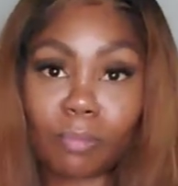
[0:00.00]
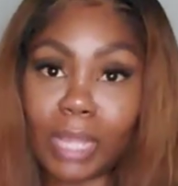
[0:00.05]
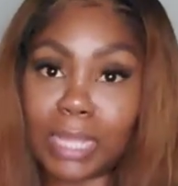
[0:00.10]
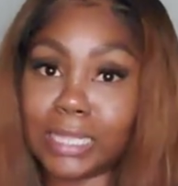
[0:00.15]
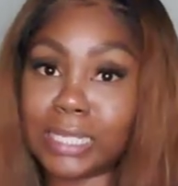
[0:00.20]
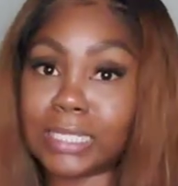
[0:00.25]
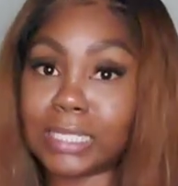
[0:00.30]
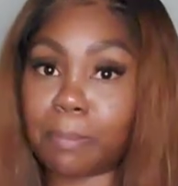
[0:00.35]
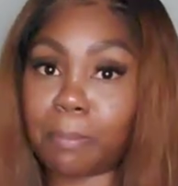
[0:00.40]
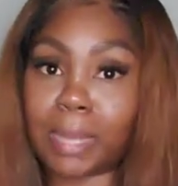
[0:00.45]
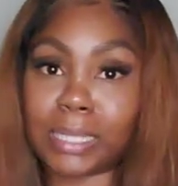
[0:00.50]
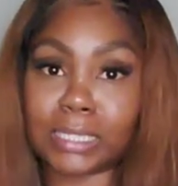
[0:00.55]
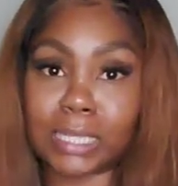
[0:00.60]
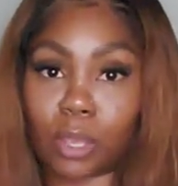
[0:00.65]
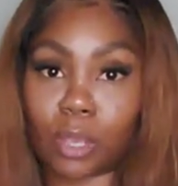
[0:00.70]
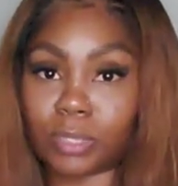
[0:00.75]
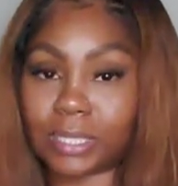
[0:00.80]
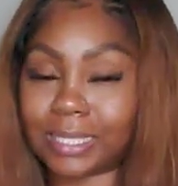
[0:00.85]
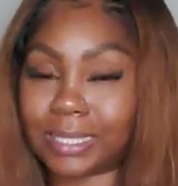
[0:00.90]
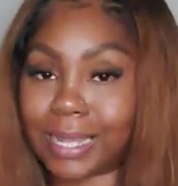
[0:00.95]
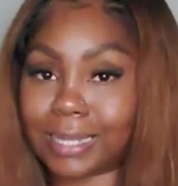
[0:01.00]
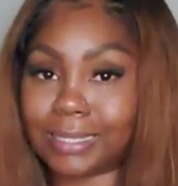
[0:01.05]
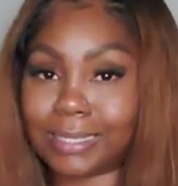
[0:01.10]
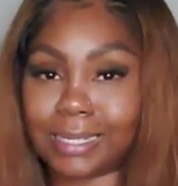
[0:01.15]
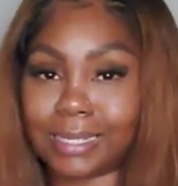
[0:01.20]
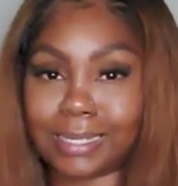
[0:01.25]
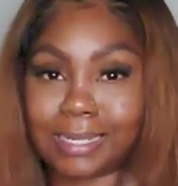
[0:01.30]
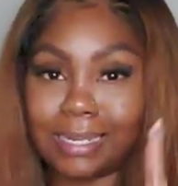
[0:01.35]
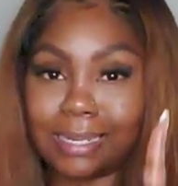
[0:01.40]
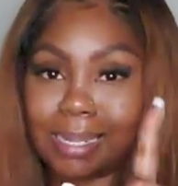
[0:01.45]
Listen, my toes is not
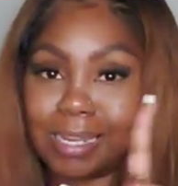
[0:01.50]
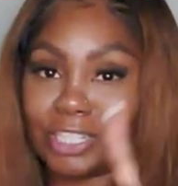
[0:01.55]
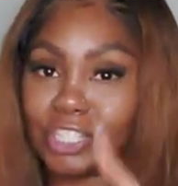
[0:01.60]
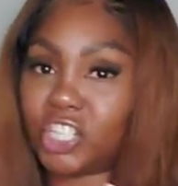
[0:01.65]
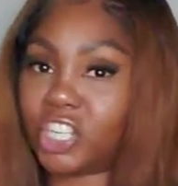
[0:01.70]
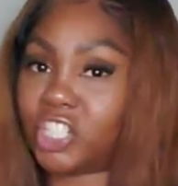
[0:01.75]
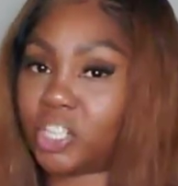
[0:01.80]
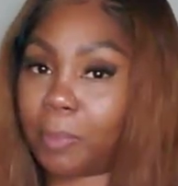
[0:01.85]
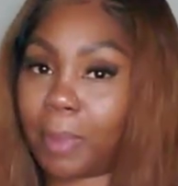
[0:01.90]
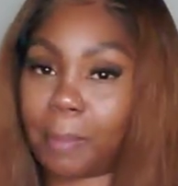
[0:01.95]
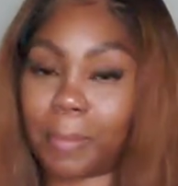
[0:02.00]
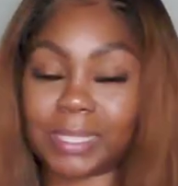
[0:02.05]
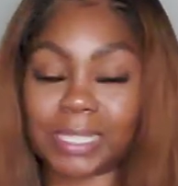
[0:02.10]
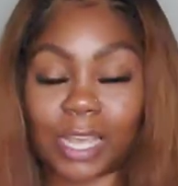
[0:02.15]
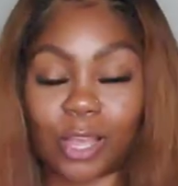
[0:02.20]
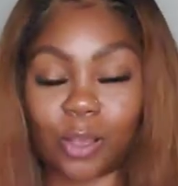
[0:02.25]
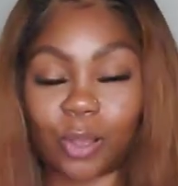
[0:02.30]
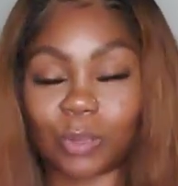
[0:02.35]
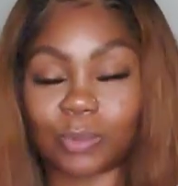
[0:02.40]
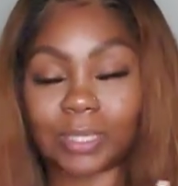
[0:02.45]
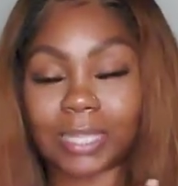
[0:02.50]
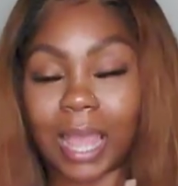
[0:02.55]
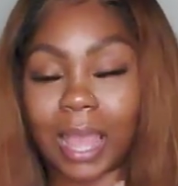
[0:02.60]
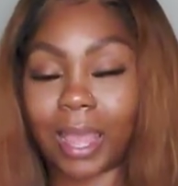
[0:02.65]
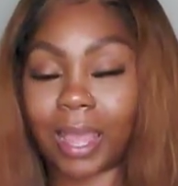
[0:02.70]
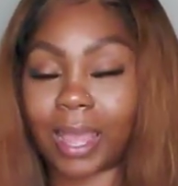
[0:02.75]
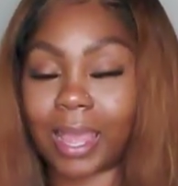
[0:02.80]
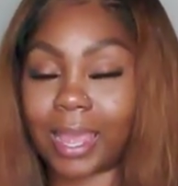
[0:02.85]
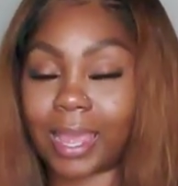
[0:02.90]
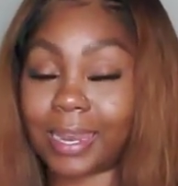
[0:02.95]
done. Judge your mama toes,
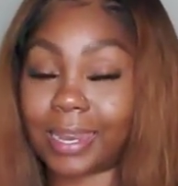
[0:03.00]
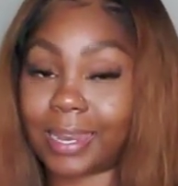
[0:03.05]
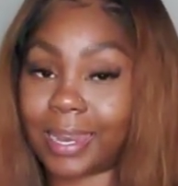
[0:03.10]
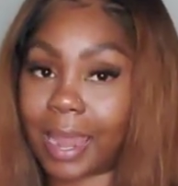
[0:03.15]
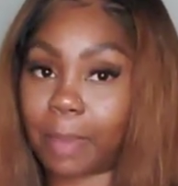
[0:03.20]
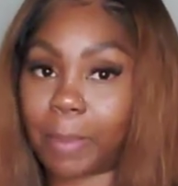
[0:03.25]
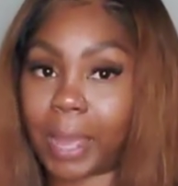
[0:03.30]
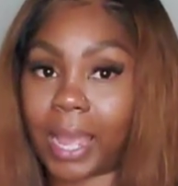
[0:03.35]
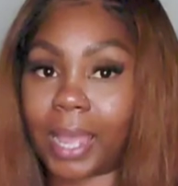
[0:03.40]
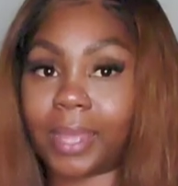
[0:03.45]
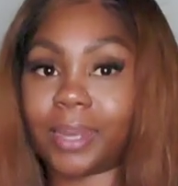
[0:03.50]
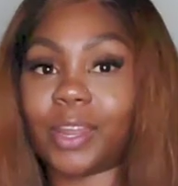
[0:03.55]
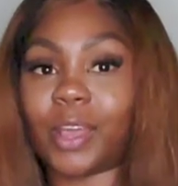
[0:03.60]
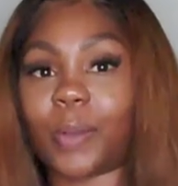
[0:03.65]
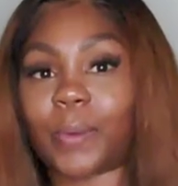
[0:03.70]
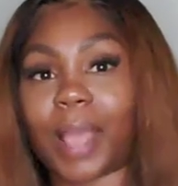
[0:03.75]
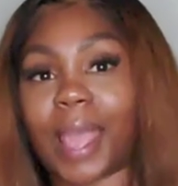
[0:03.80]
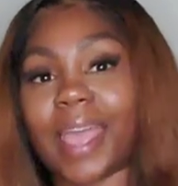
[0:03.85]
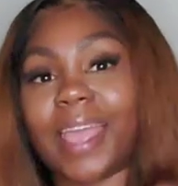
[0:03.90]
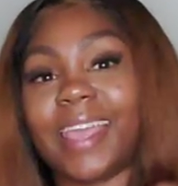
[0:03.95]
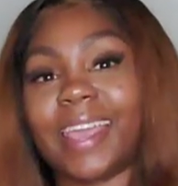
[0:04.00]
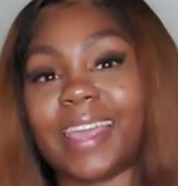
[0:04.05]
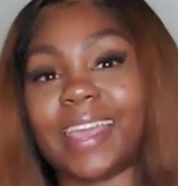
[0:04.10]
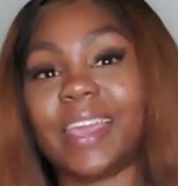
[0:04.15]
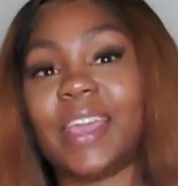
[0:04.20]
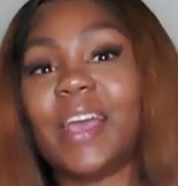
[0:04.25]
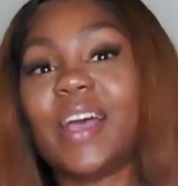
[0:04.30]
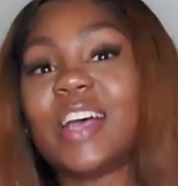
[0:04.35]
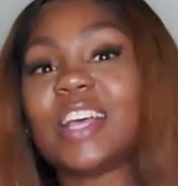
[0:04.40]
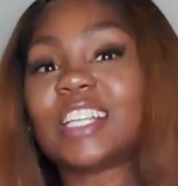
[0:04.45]
not mine.
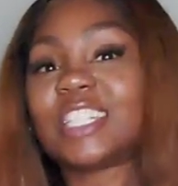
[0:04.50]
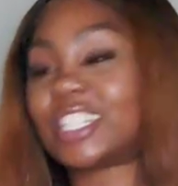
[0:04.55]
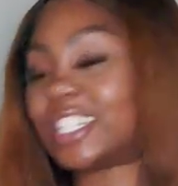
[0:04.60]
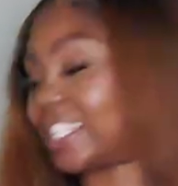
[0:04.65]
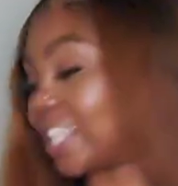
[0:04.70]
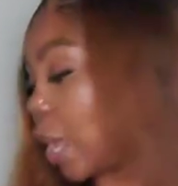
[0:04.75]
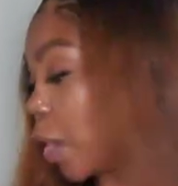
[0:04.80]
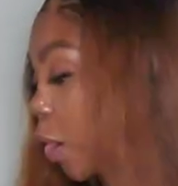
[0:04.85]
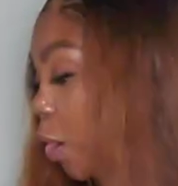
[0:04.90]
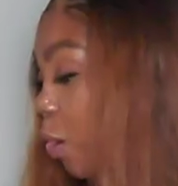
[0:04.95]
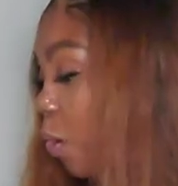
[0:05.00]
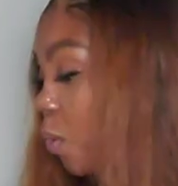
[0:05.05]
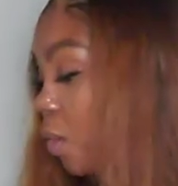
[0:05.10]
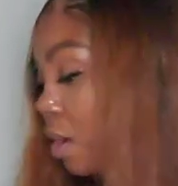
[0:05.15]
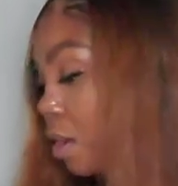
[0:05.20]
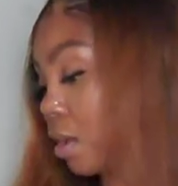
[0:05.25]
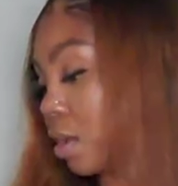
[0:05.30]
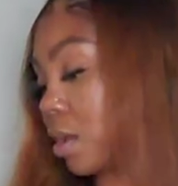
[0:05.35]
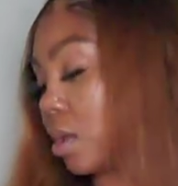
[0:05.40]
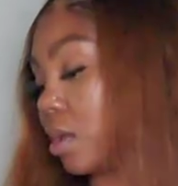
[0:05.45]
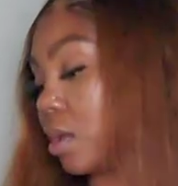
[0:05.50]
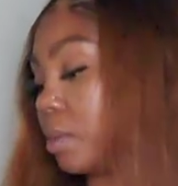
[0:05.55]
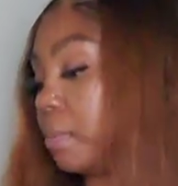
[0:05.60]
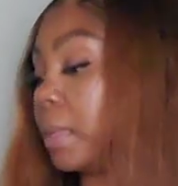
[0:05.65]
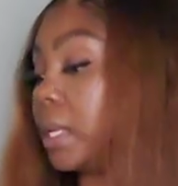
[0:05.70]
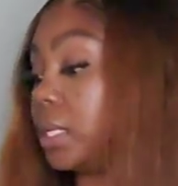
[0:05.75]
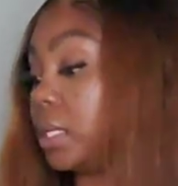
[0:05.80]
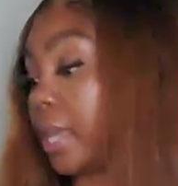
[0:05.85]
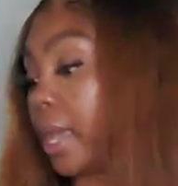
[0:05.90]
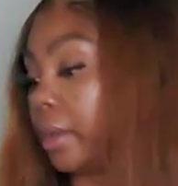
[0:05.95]
Okay. so um
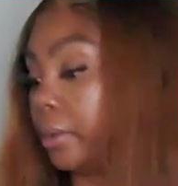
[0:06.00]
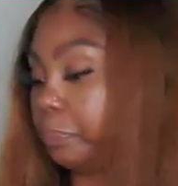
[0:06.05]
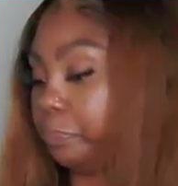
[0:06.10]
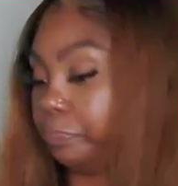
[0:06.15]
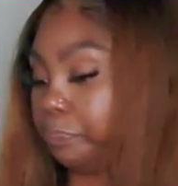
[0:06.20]
yeah.